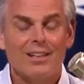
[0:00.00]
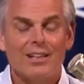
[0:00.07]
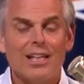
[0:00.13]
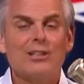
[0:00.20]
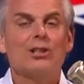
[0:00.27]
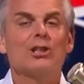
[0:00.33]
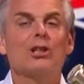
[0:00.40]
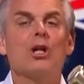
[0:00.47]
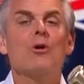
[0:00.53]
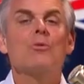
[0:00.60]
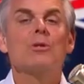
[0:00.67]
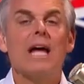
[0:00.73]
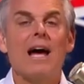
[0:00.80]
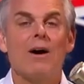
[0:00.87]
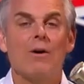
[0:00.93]
Let's slow
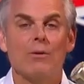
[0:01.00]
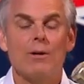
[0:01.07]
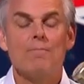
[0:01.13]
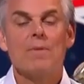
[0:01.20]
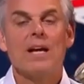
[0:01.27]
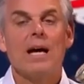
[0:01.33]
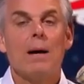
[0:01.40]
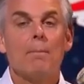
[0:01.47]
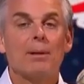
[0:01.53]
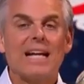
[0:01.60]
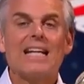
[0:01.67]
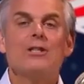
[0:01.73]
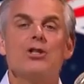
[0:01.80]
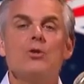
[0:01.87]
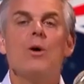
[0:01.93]
down. But
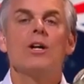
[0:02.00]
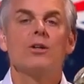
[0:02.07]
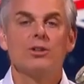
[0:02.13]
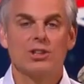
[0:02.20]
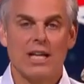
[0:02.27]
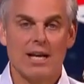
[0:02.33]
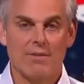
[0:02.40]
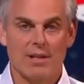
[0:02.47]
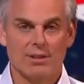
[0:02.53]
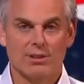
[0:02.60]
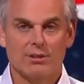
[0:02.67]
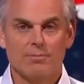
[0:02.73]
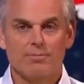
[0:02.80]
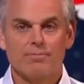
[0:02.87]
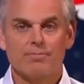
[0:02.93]
I do understand
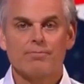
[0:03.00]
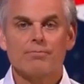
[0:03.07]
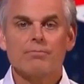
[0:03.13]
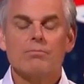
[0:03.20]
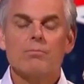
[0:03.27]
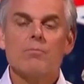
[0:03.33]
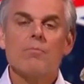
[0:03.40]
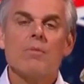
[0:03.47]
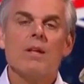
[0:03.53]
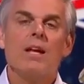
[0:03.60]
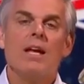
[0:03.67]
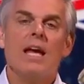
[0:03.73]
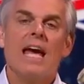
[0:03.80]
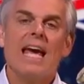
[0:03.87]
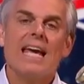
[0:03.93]
this,
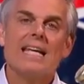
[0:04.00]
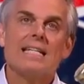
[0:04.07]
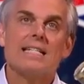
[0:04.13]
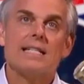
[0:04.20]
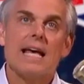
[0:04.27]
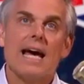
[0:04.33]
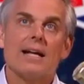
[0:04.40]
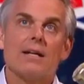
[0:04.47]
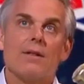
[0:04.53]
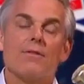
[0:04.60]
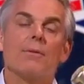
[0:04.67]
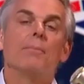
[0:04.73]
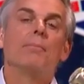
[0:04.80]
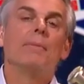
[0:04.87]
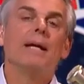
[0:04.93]
is that
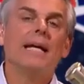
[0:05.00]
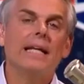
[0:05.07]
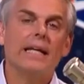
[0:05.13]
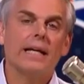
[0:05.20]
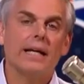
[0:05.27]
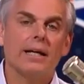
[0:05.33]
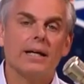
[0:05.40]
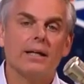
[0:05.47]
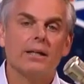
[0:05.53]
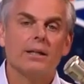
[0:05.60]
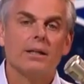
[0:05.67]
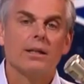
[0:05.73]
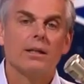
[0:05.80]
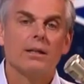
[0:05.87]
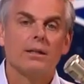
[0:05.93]
the media
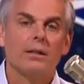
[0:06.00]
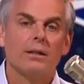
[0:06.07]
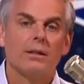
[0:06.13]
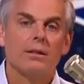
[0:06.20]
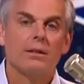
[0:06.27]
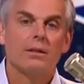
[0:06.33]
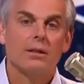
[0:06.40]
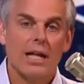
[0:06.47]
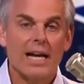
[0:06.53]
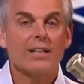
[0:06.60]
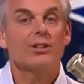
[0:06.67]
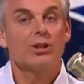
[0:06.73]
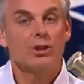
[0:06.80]
likes